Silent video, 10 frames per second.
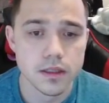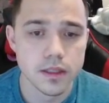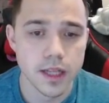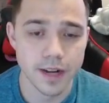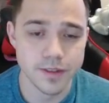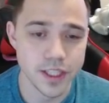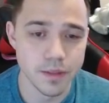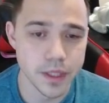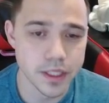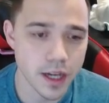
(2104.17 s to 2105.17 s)
I have
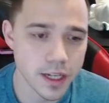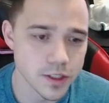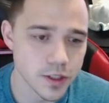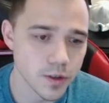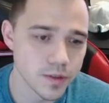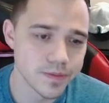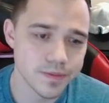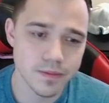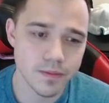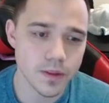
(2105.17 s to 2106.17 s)
CMP tied, so
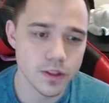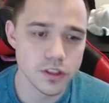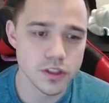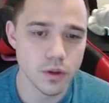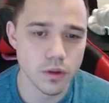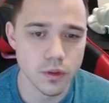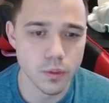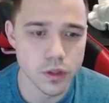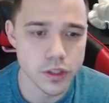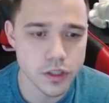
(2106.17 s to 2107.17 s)
just the
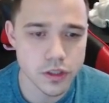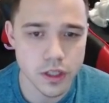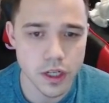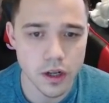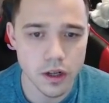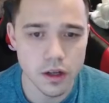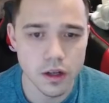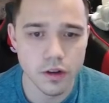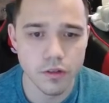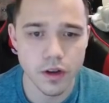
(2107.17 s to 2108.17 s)
worst
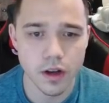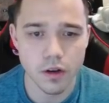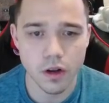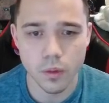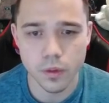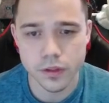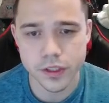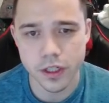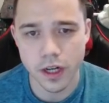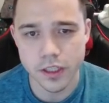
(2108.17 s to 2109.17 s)
of all worlds
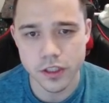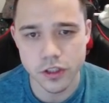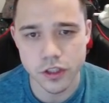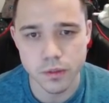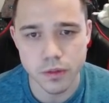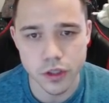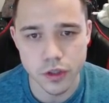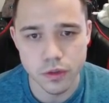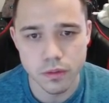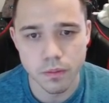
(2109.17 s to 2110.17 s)
here. I just assumed
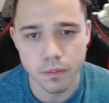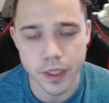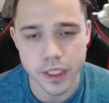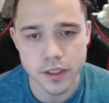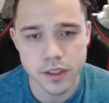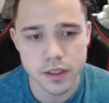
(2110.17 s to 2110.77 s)
Goon beat